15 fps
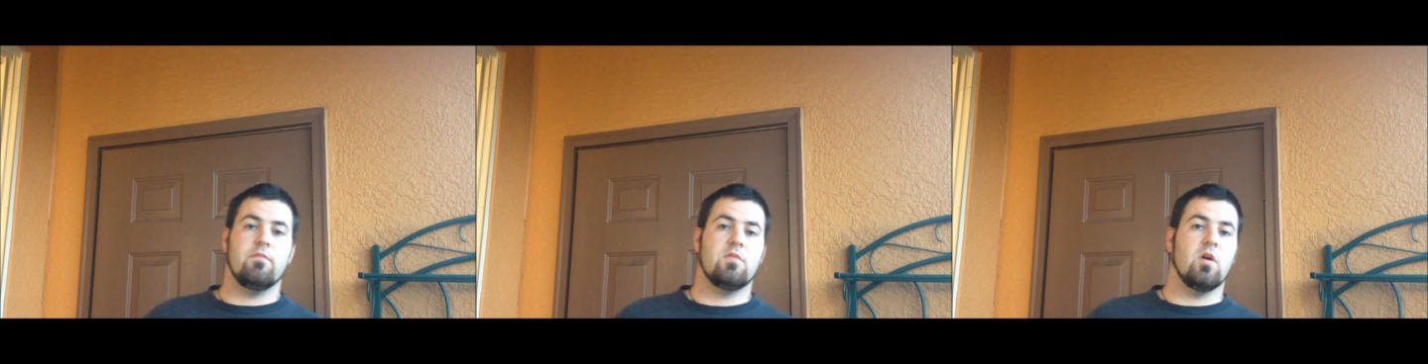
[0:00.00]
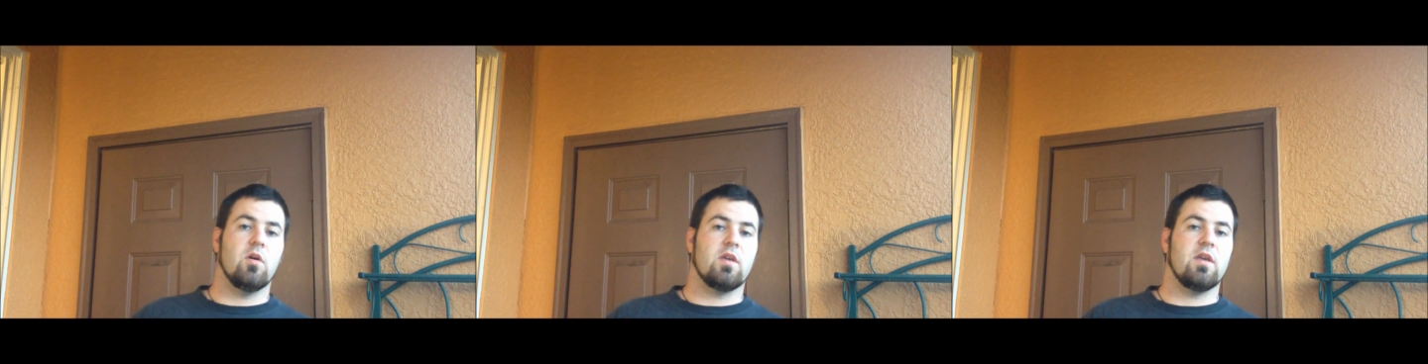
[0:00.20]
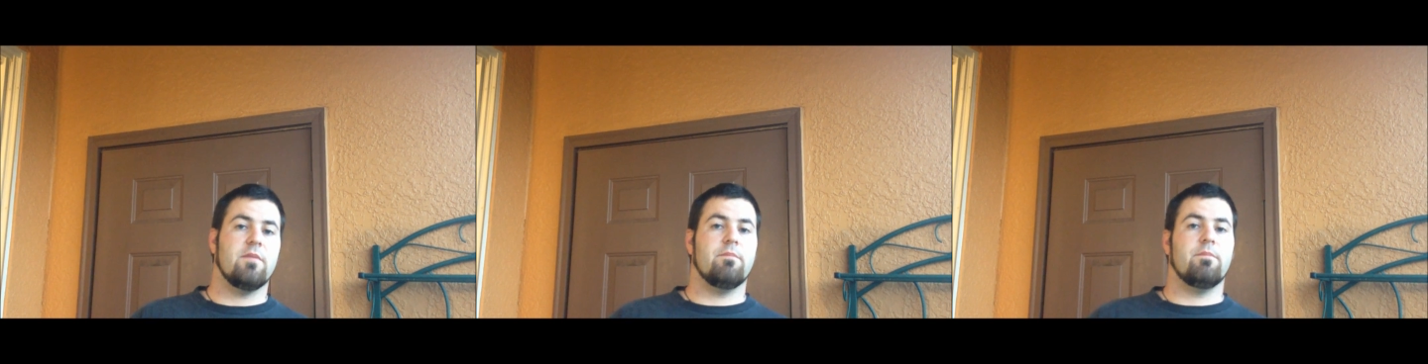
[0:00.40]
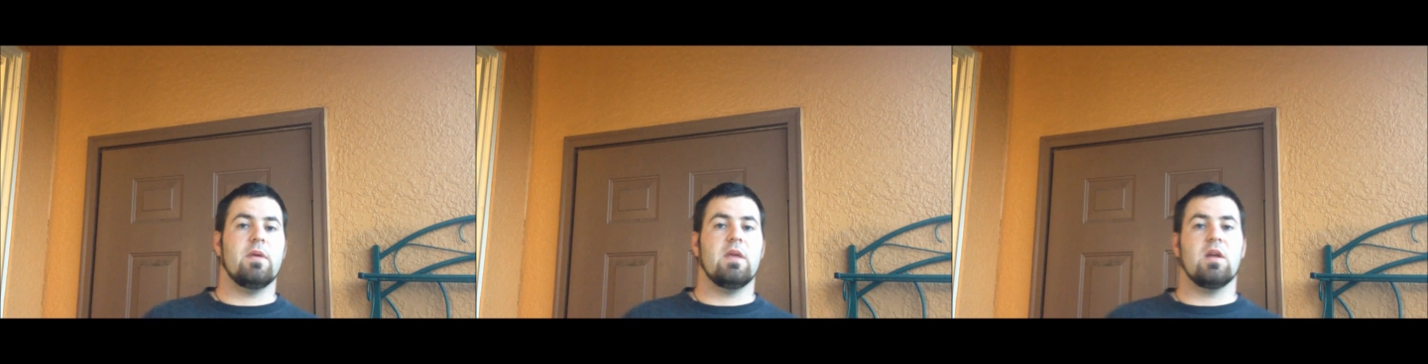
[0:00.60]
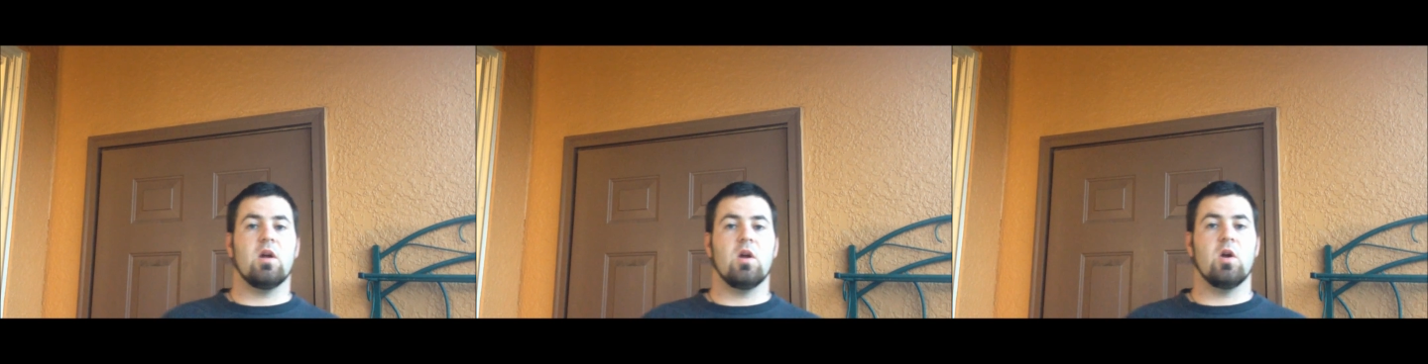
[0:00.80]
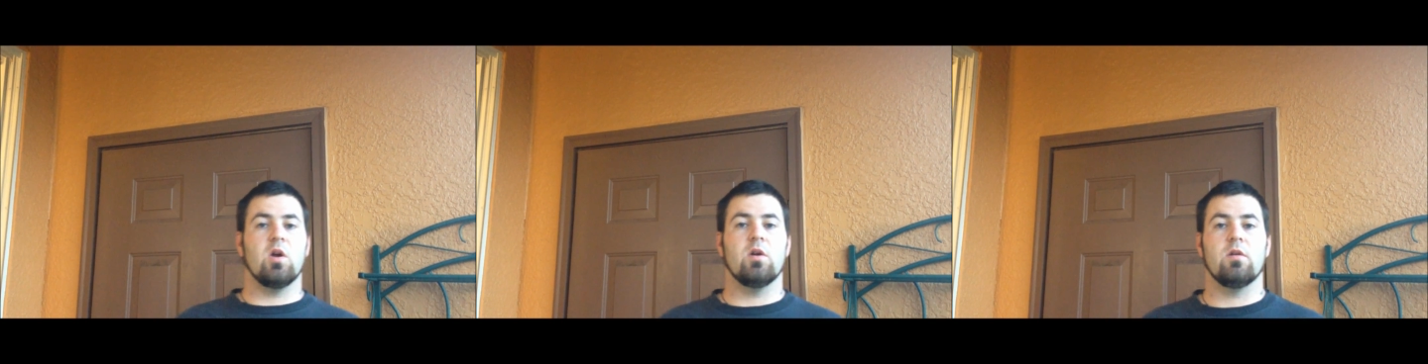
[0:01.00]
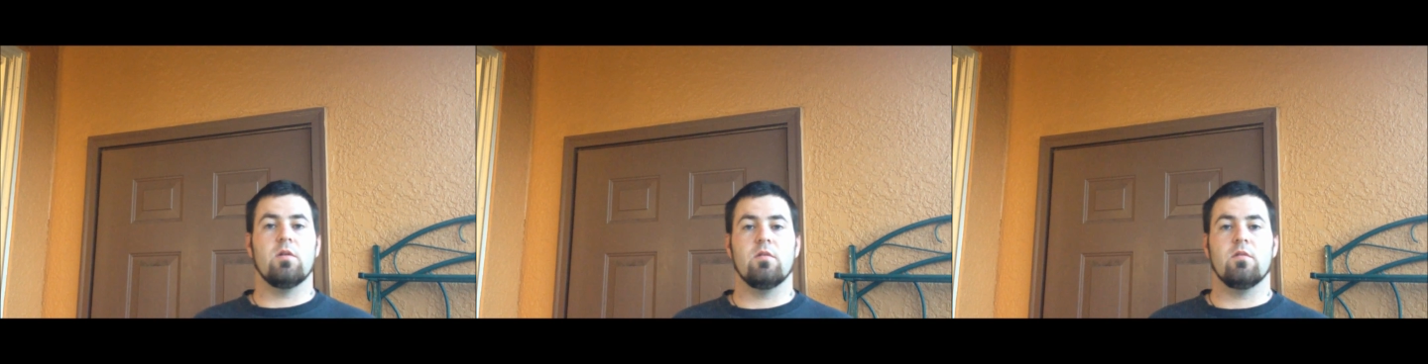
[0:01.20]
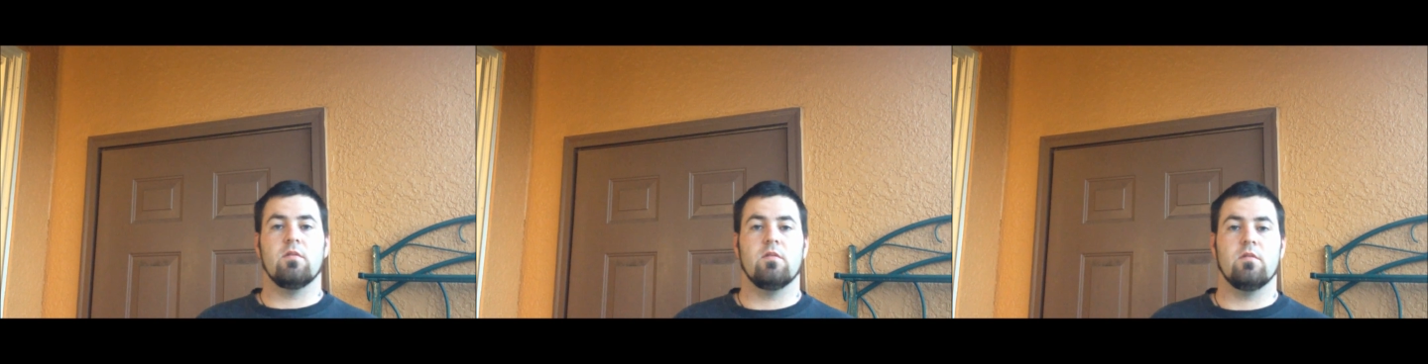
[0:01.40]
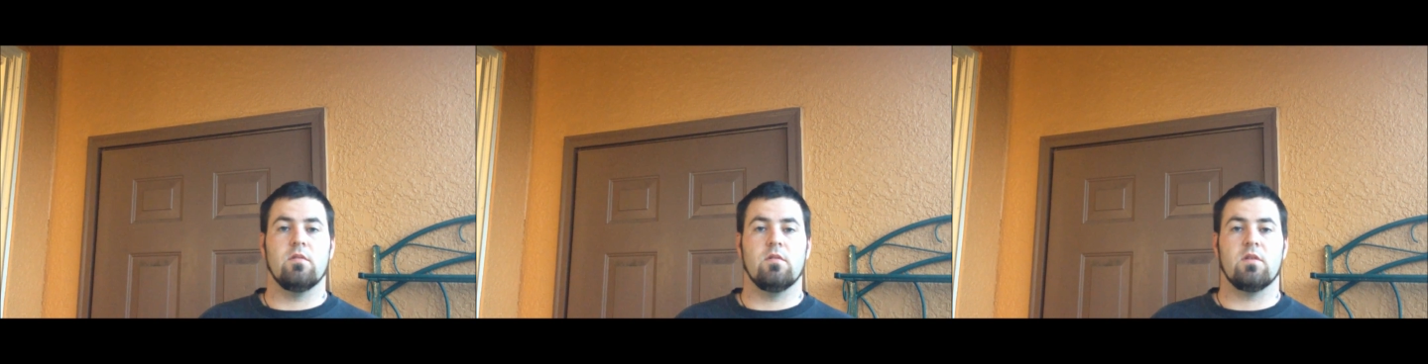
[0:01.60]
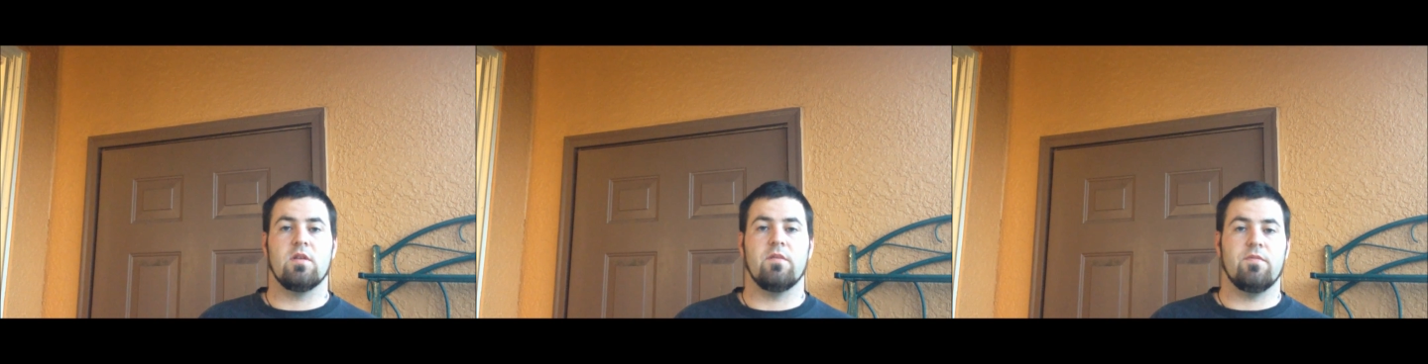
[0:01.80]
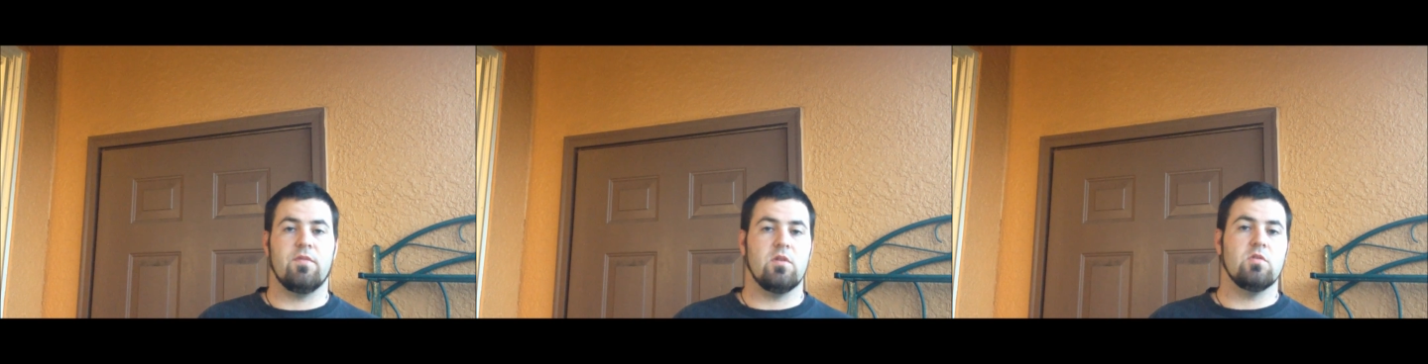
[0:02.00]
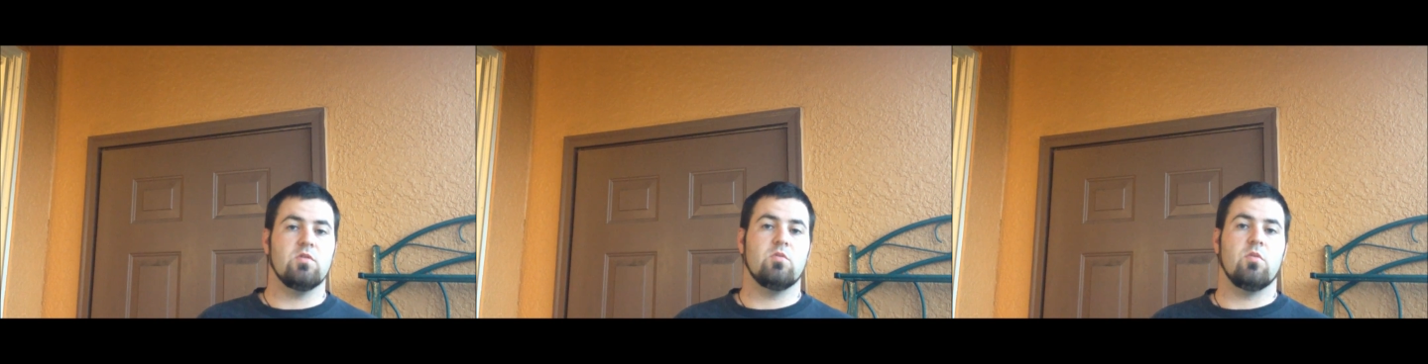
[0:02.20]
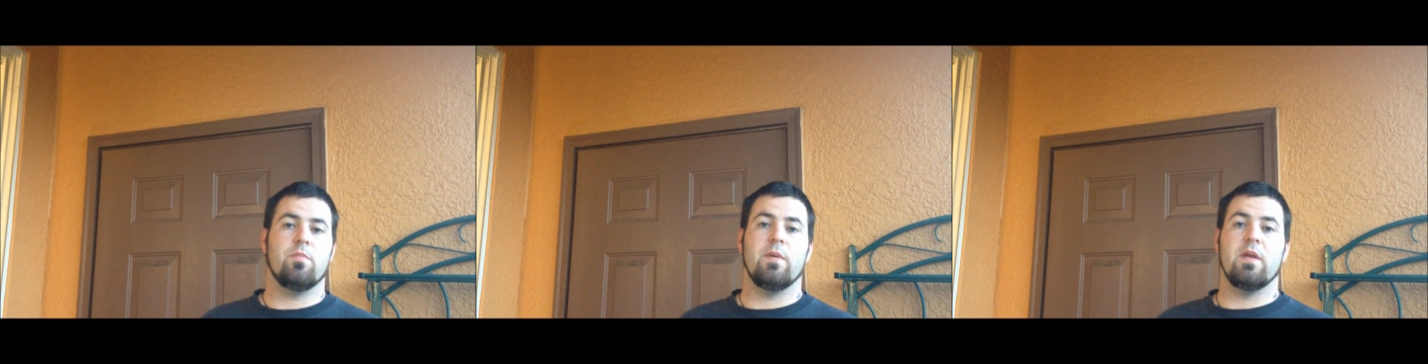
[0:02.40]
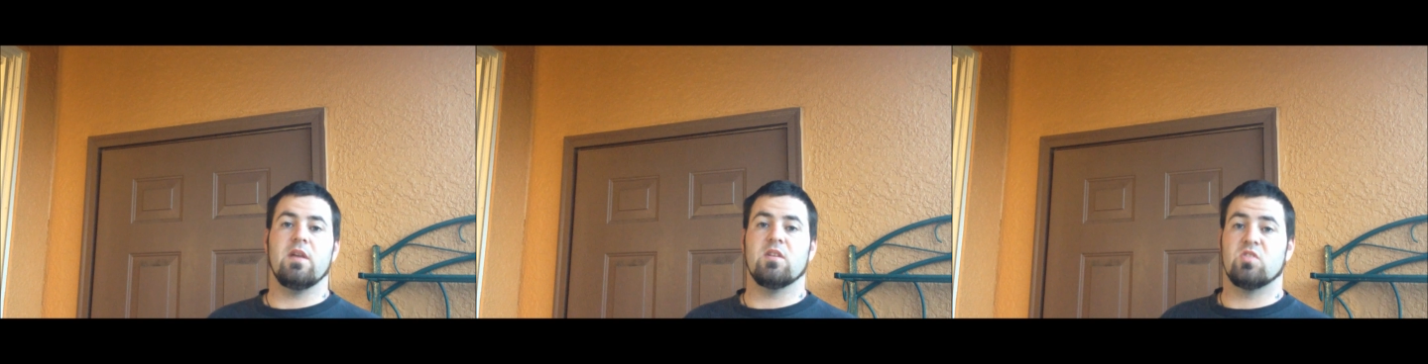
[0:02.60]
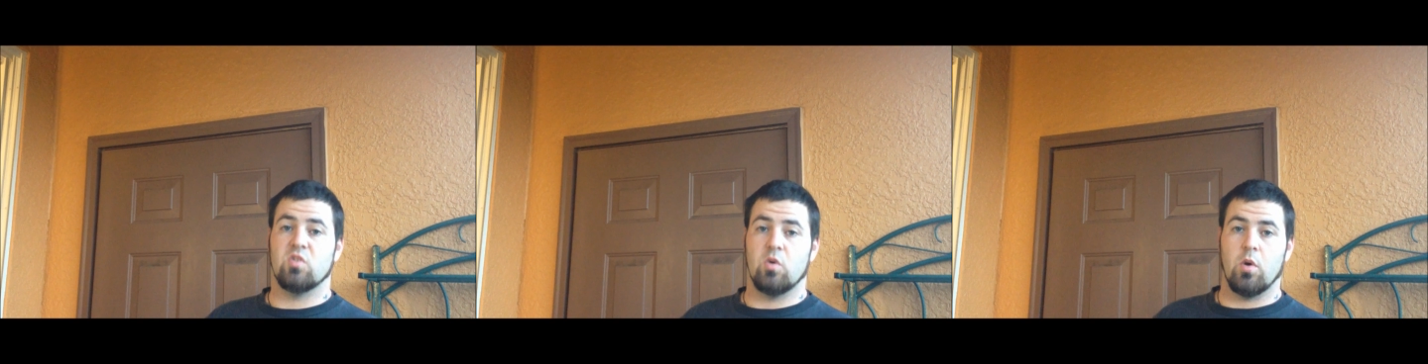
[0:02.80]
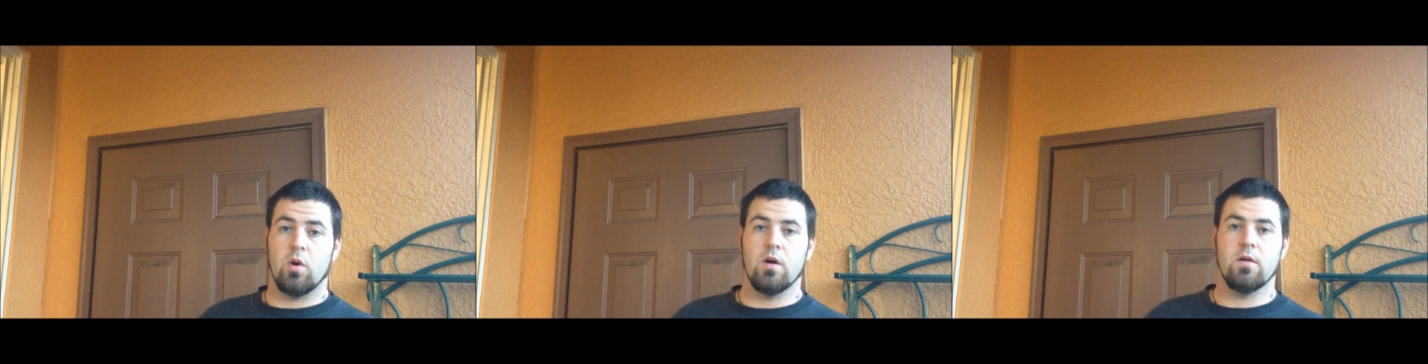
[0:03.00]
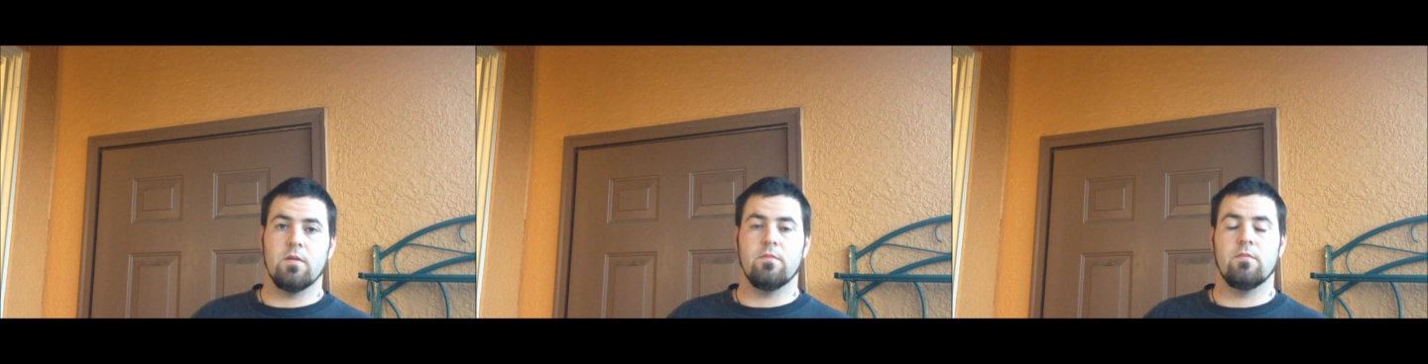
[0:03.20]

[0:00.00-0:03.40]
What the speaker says: Don't get being hurt confused with being sore,